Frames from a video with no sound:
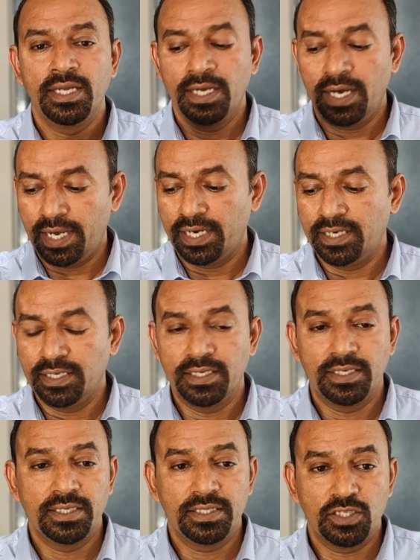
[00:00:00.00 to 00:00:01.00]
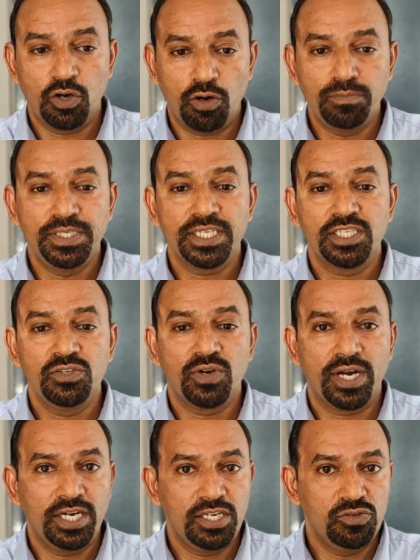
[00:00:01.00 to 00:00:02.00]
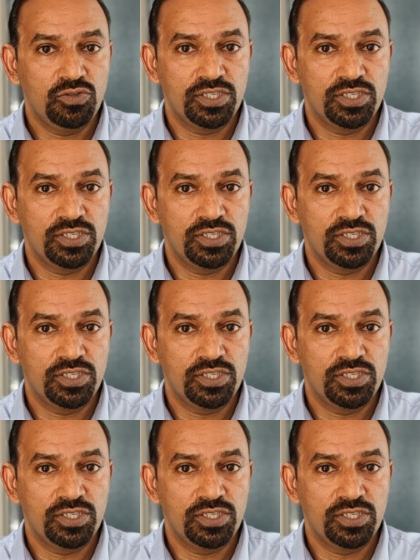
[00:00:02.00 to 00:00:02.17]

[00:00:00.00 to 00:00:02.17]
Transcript: And the objective continues